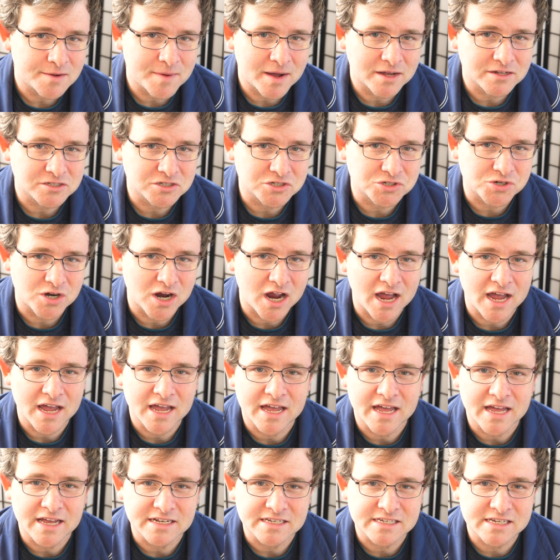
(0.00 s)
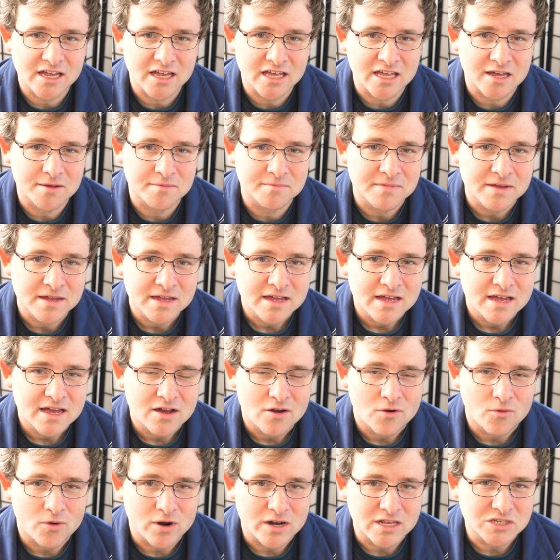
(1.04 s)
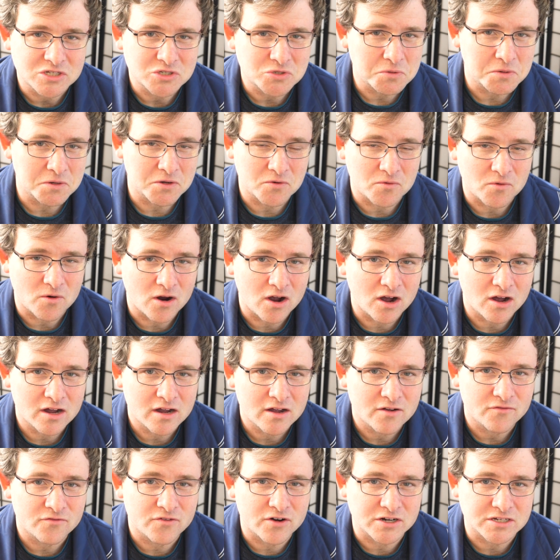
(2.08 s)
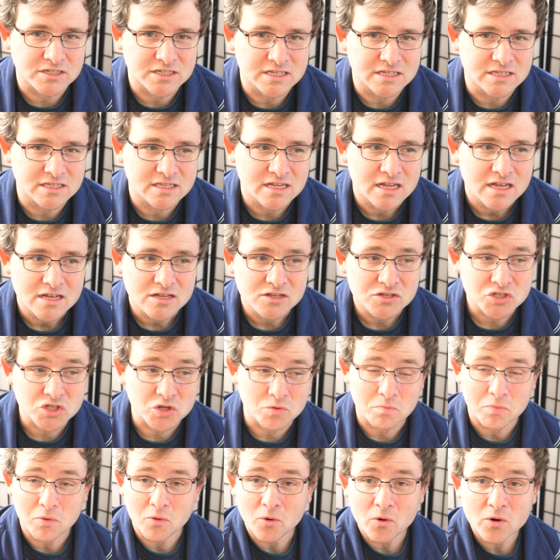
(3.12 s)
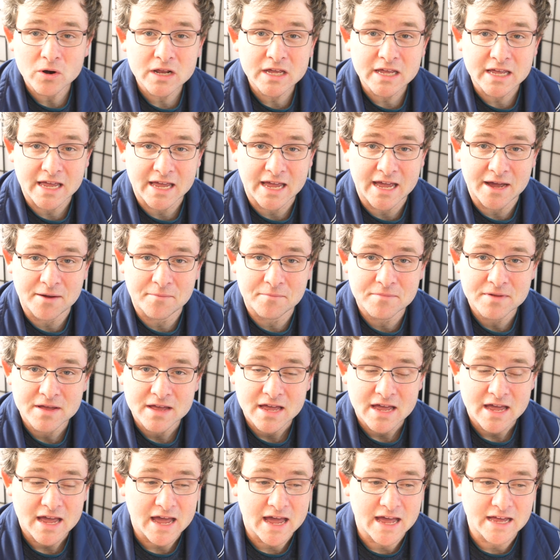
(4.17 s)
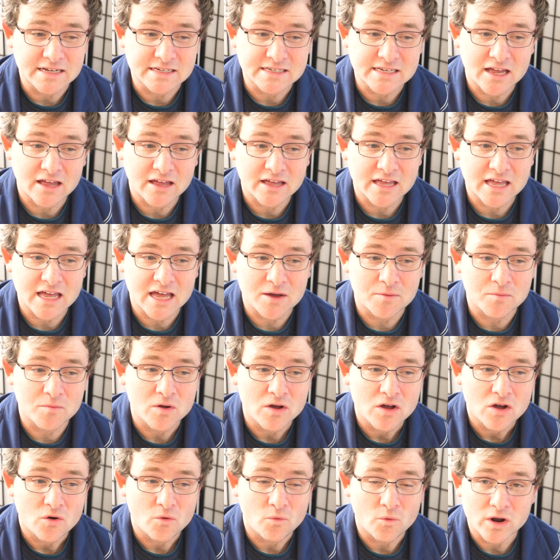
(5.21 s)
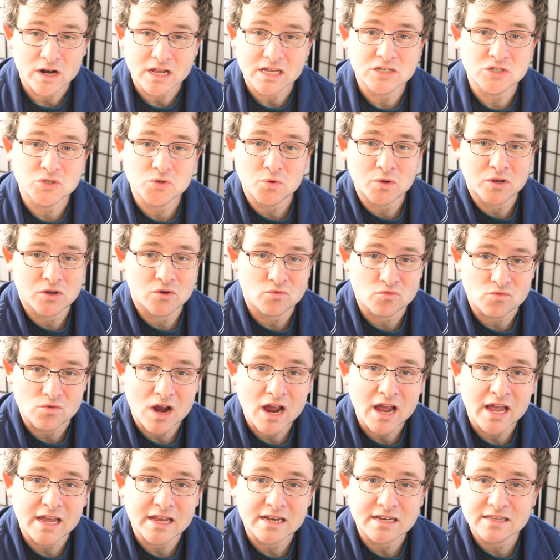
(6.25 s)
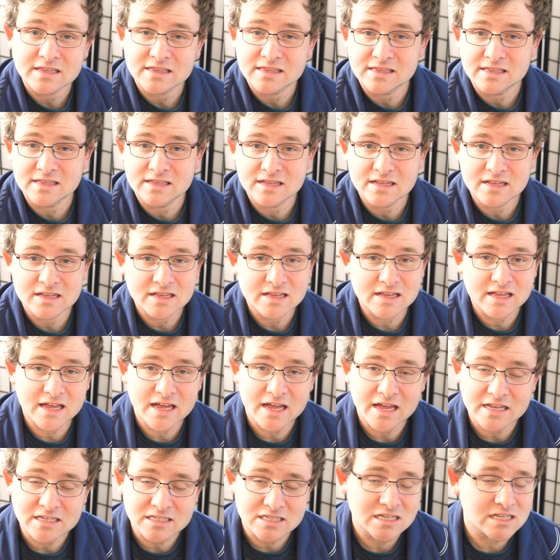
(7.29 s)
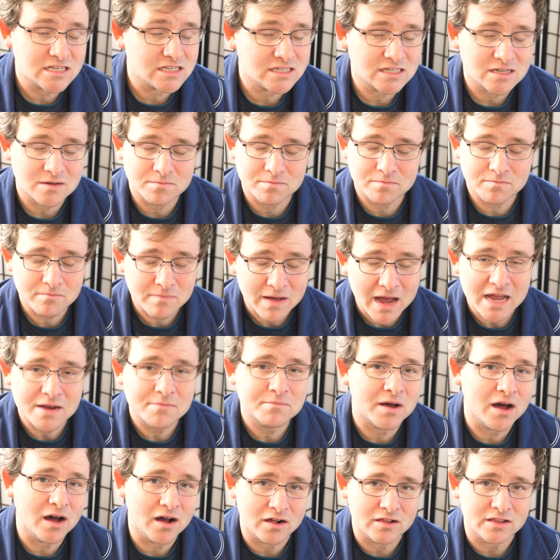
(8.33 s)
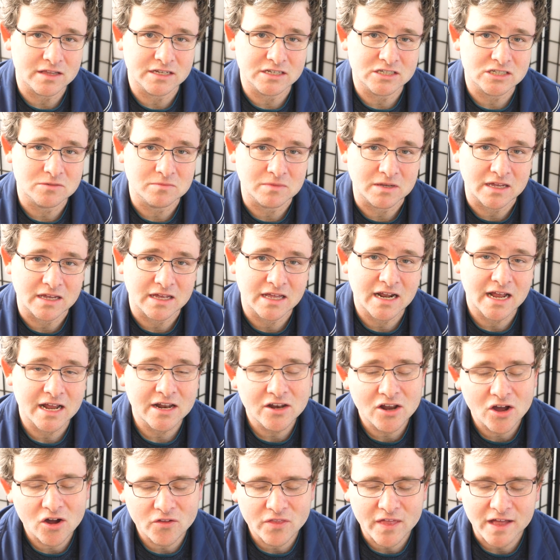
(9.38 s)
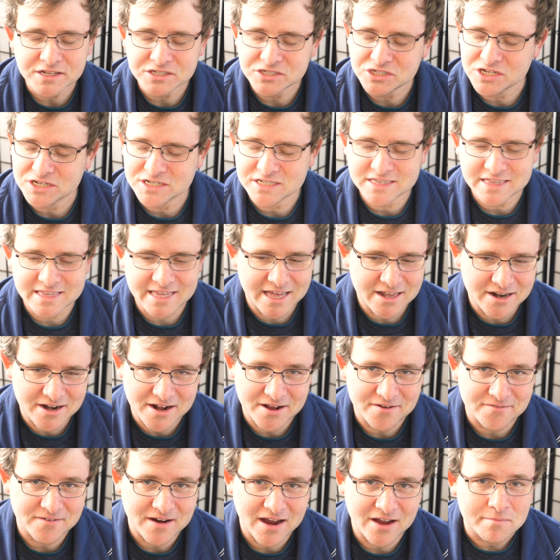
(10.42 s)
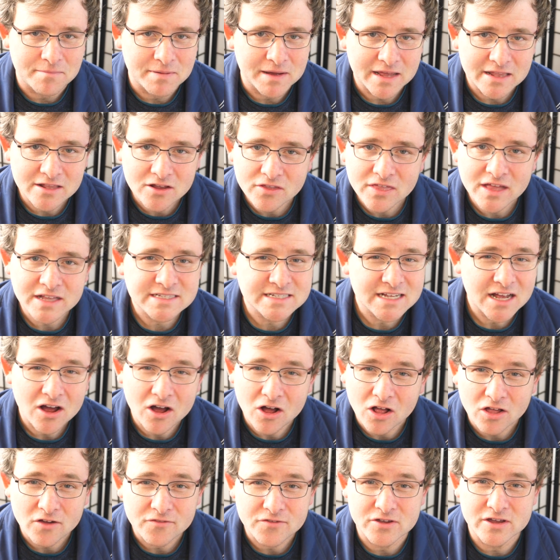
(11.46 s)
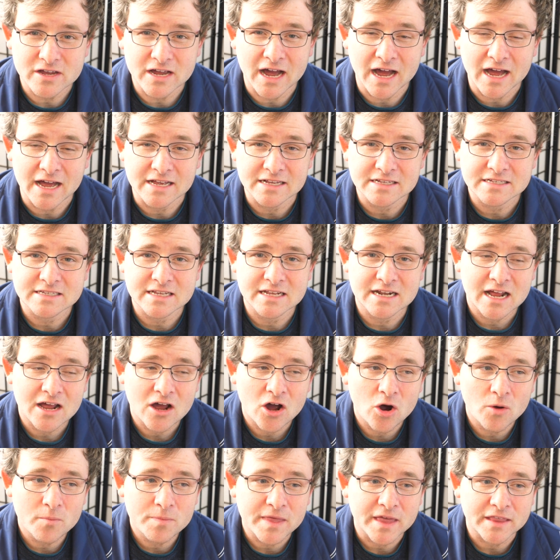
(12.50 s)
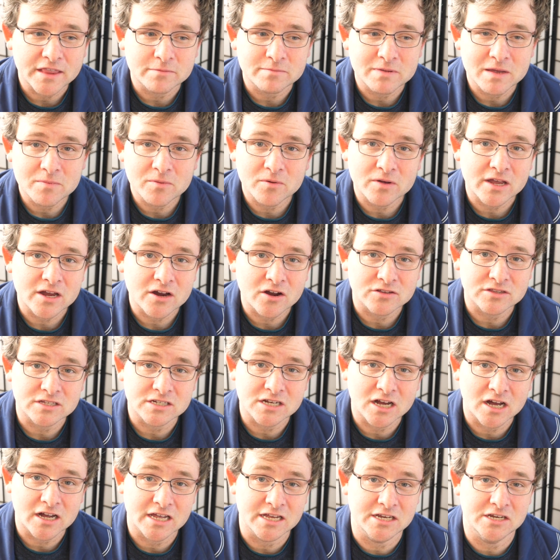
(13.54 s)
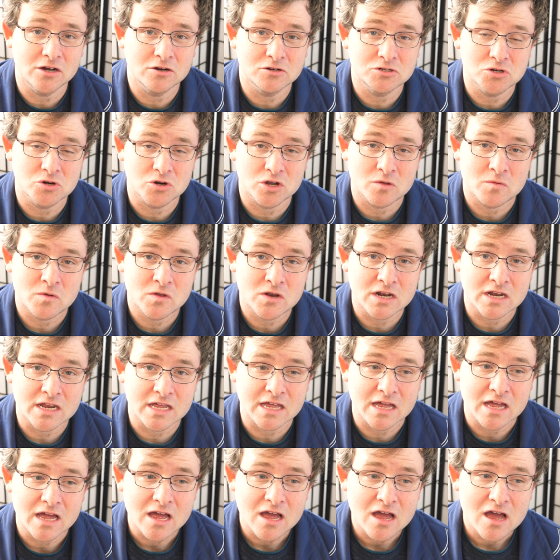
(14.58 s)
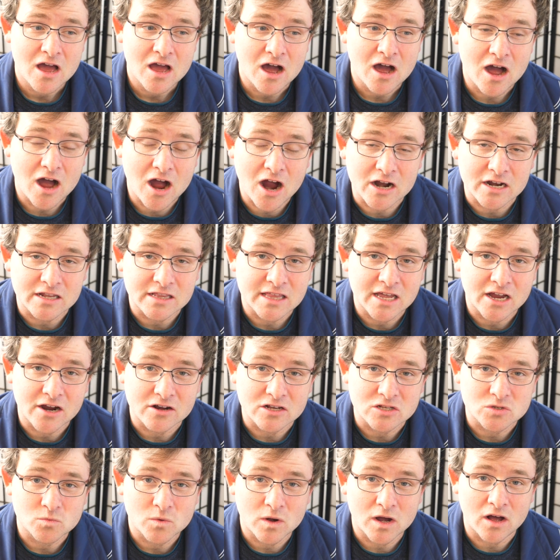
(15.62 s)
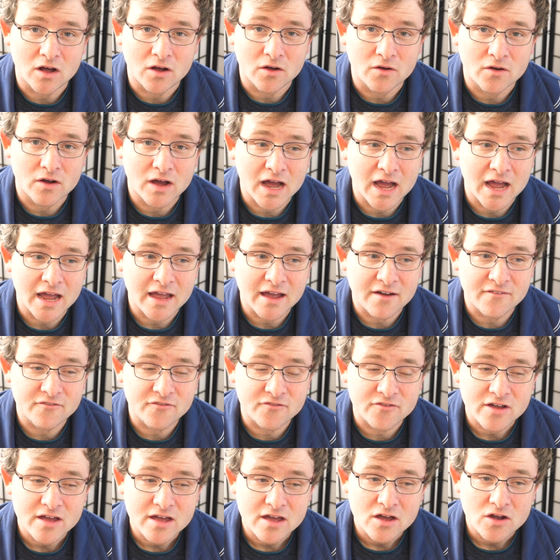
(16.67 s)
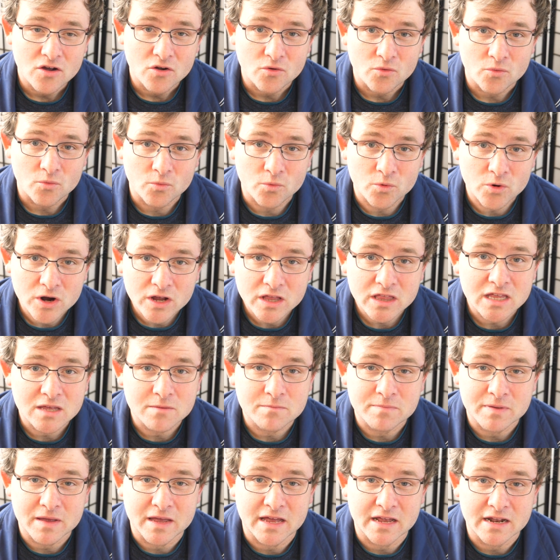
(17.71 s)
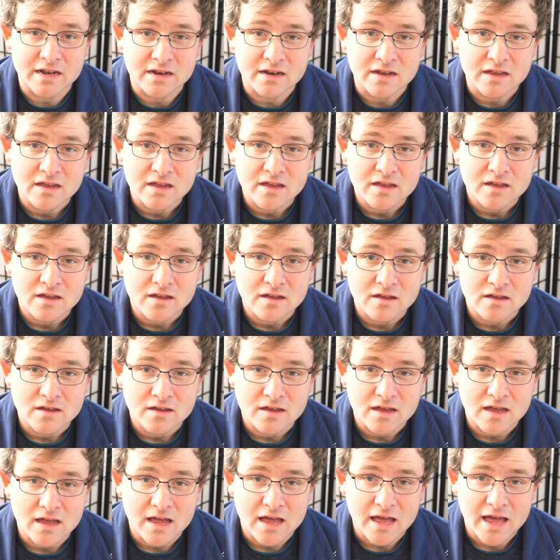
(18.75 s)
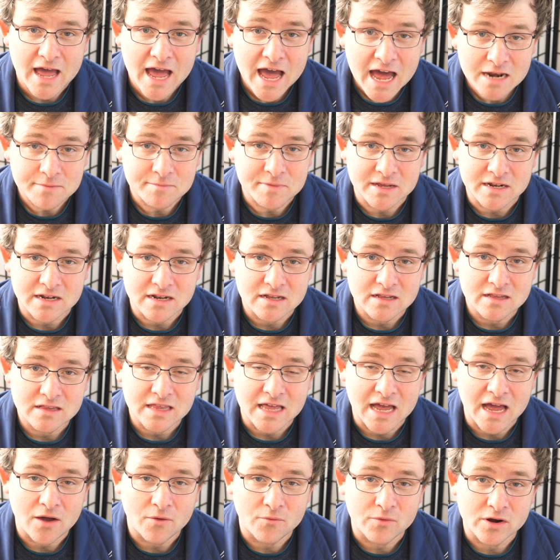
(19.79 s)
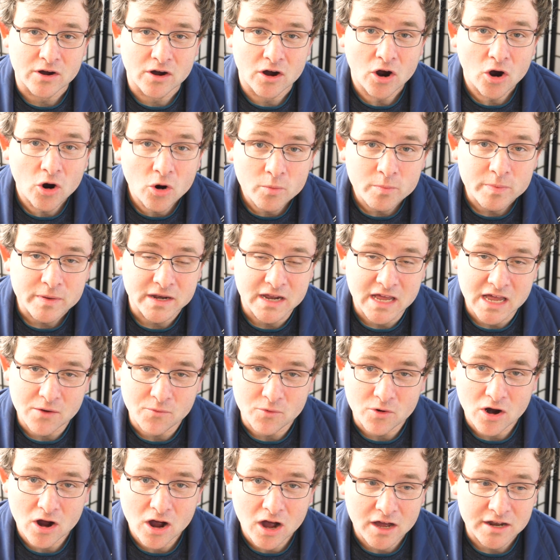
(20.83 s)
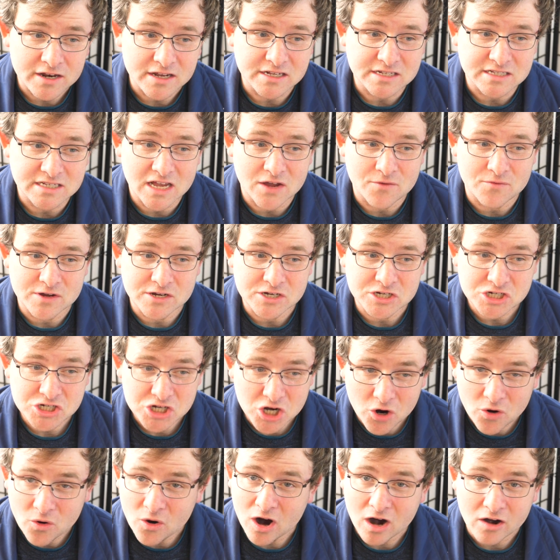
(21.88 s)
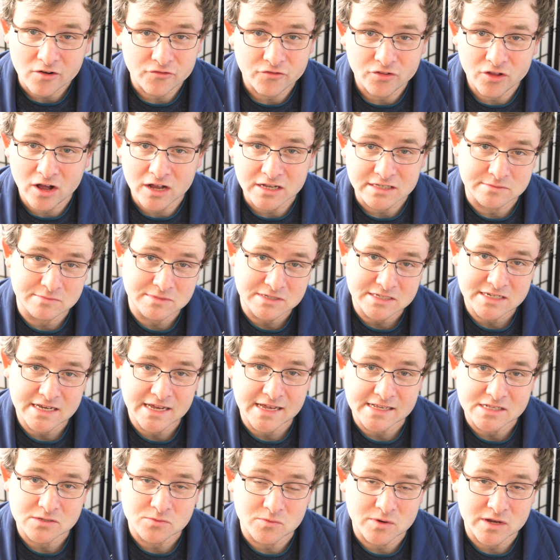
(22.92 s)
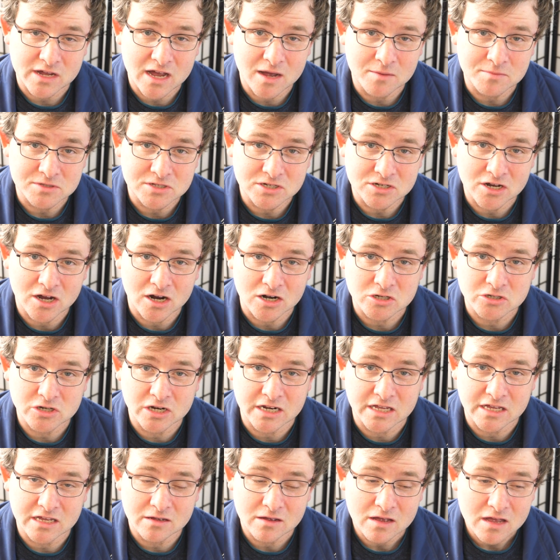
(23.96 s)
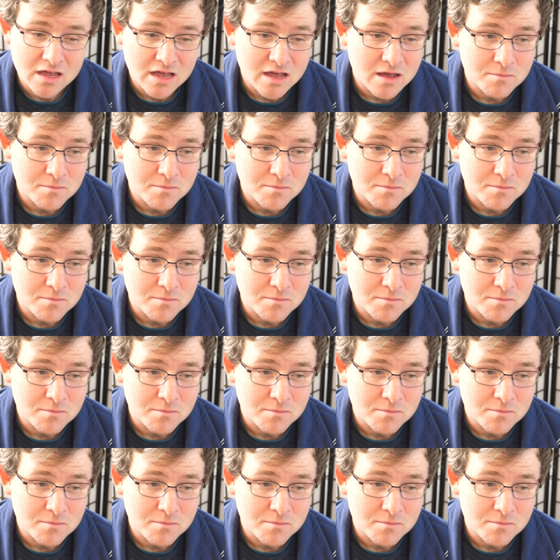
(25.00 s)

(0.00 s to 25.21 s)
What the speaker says: him out to dry and telling him what he's doing wrong versus supporting him and telling him what he's doing right is just mind-boggling to me. And I know that's just the internet, right? But I know that's not all of you guys. And I hope that the people here in the Doggie Dojo community aren't there as well. I have really been adamant that we're open and we're honest and we show our flaws and mistakes when it comes to dog training.